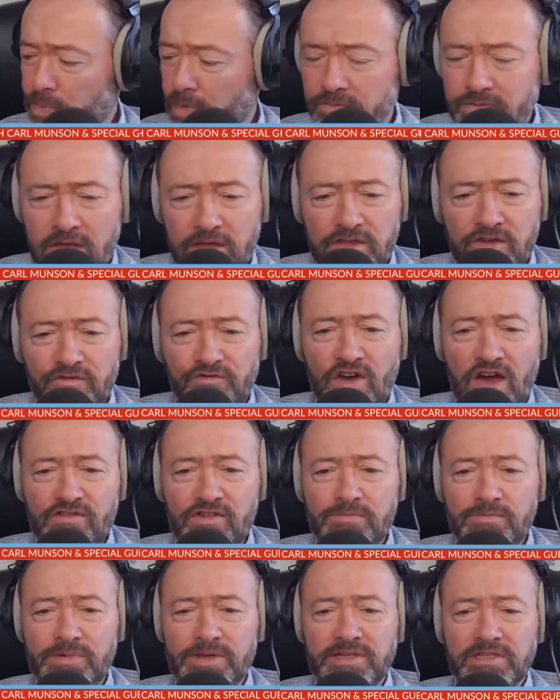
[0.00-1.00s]
Now, the
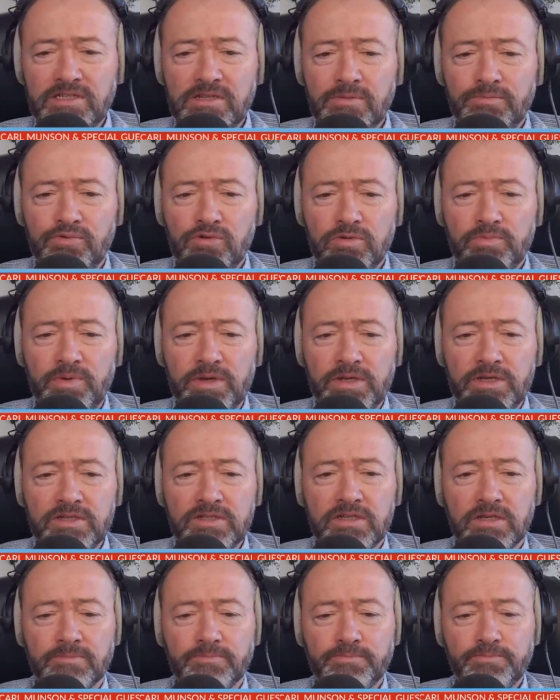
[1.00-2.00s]
fava bean is the broad bean,
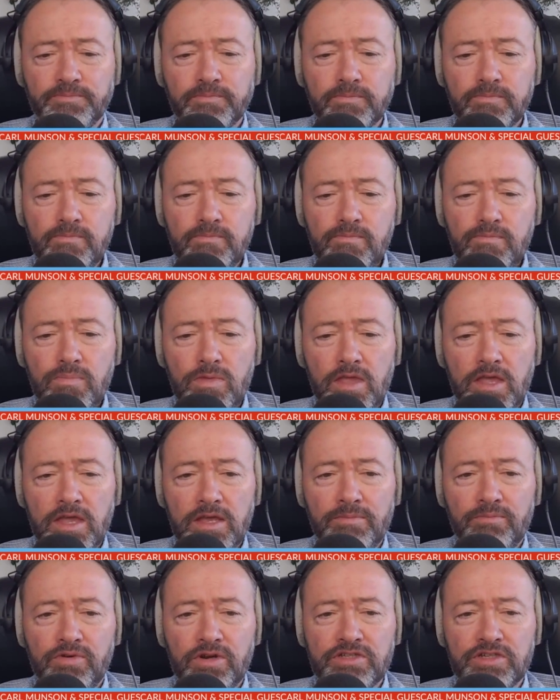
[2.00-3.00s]
isn't it?
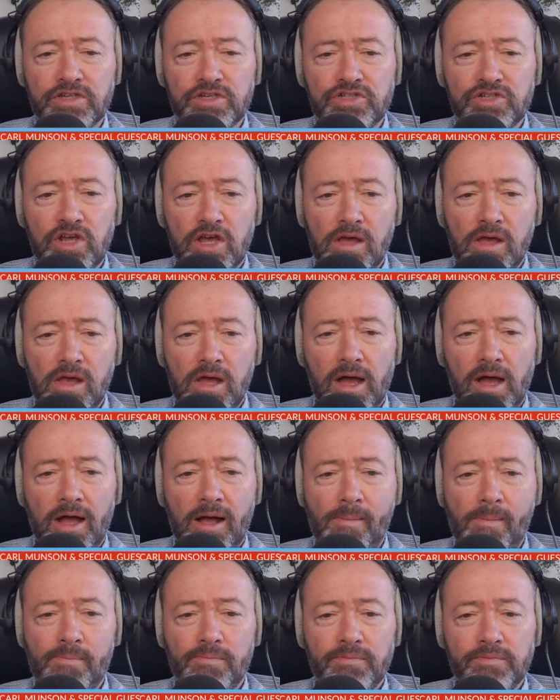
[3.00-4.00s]
In British.
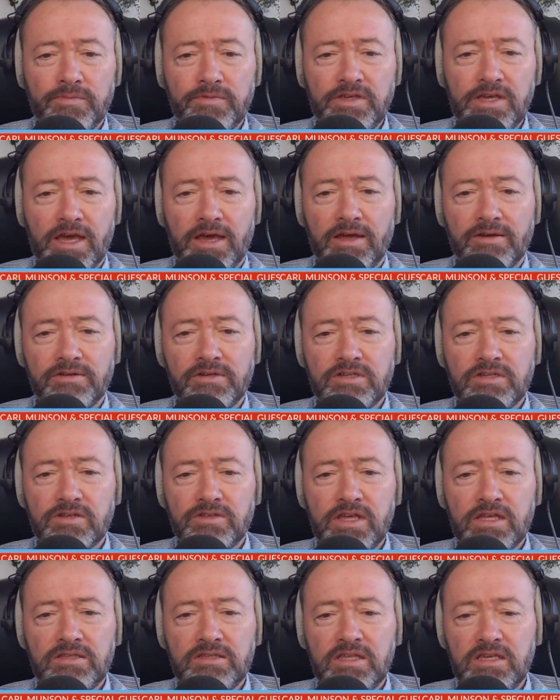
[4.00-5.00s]
Um, yeah, and so
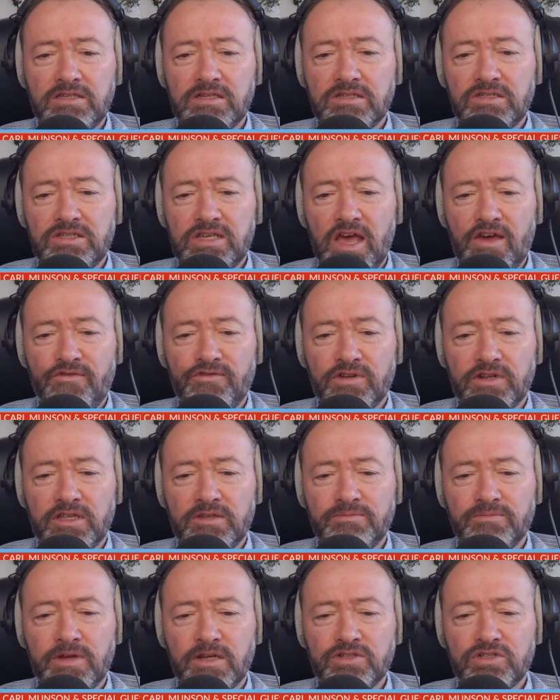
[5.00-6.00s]
these are
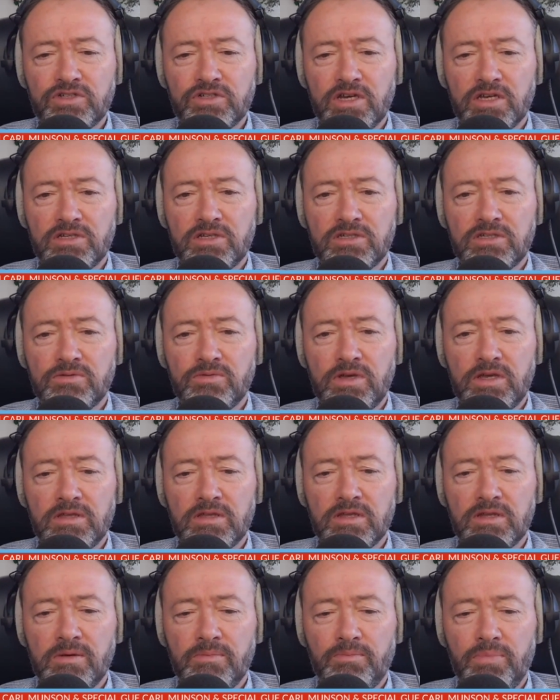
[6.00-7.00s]
definitely much nicer to eat
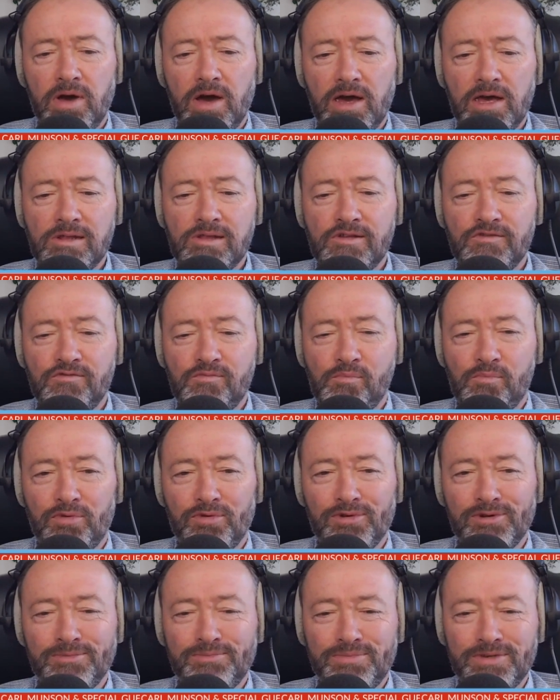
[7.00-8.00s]
than a pile of
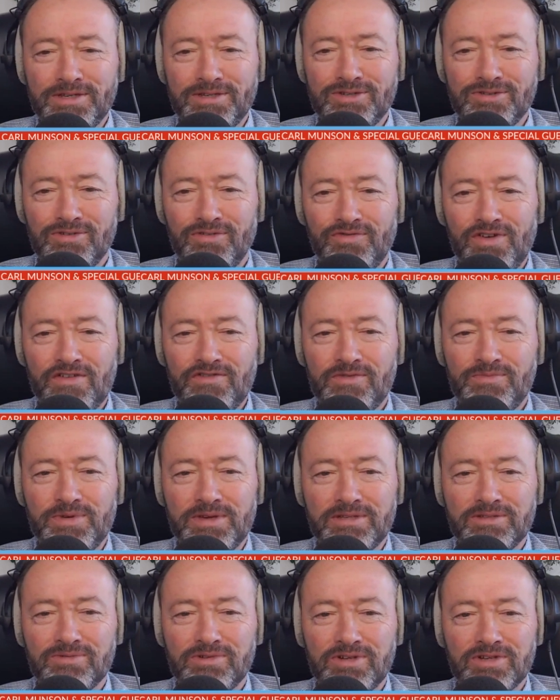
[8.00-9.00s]
broad beans or fava
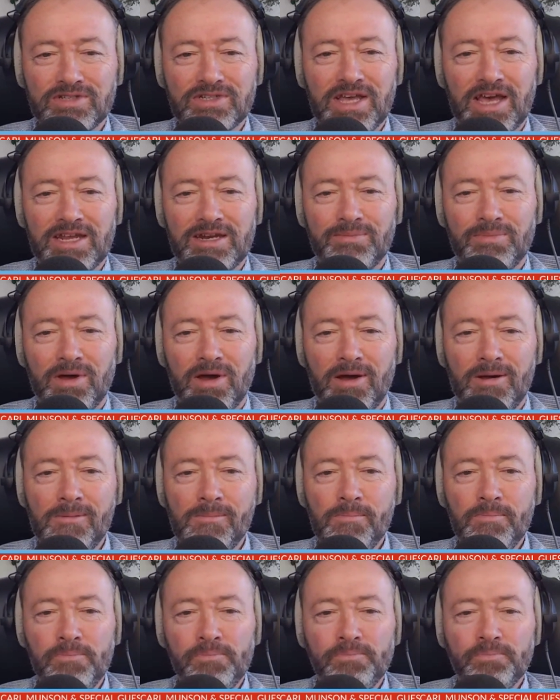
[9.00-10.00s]
beans when you're sat in a bar.
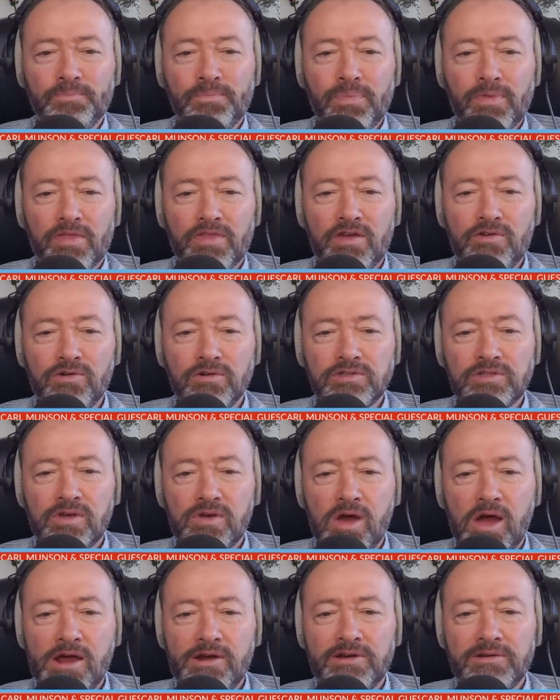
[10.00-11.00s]
They're also
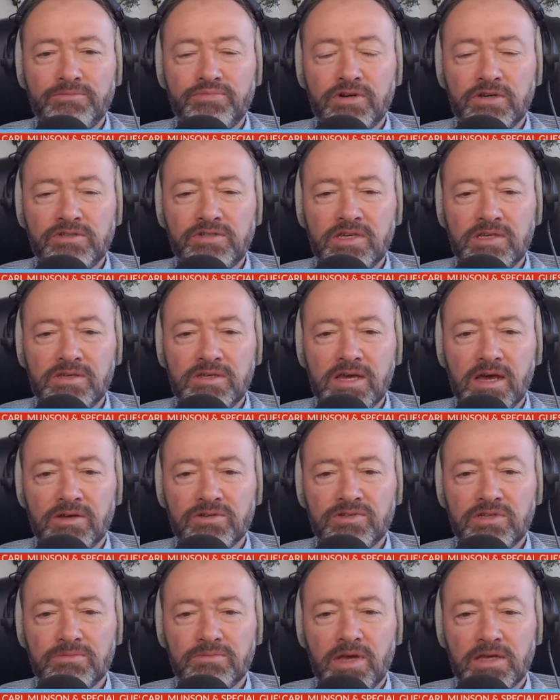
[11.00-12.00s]
higher in protein,
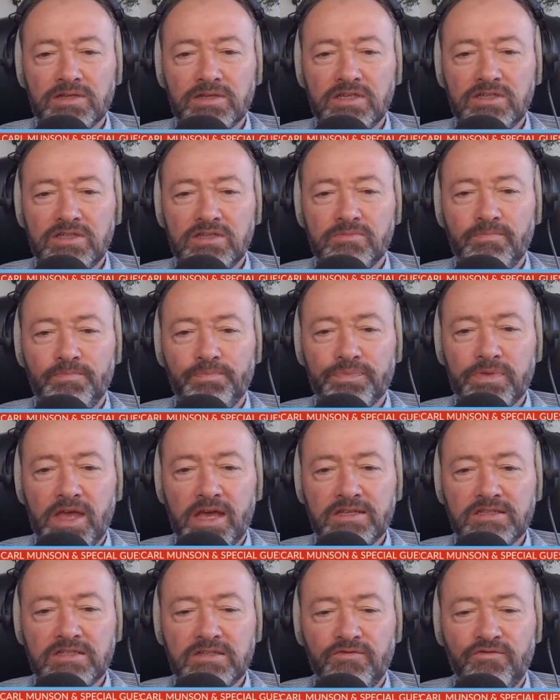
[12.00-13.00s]
calcium, magnesium,
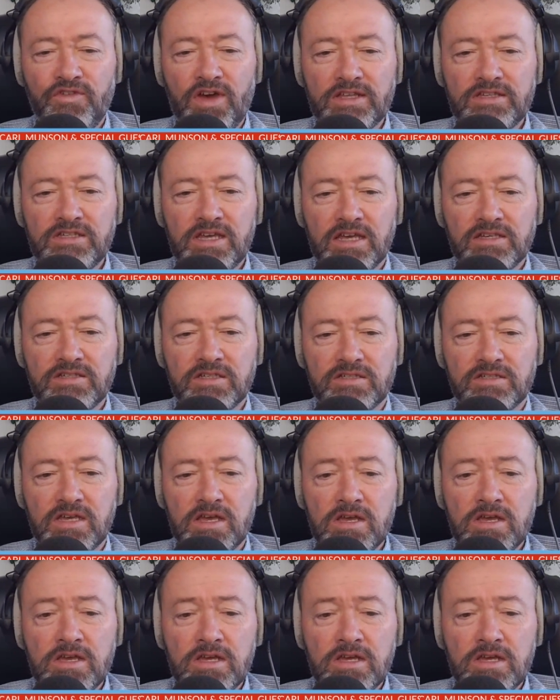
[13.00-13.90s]
and some fatty acids.